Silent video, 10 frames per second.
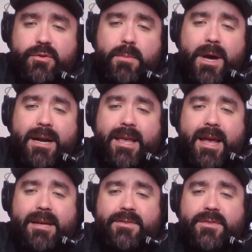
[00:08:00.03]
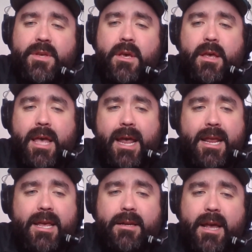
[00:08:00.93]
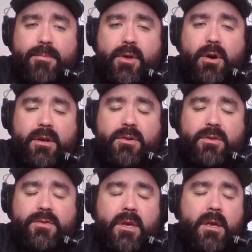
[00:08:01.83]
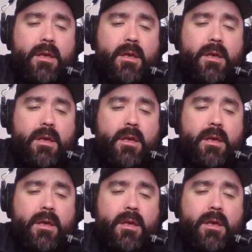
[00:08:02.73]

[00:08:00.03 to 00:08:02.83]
podcasts, and in-depth articles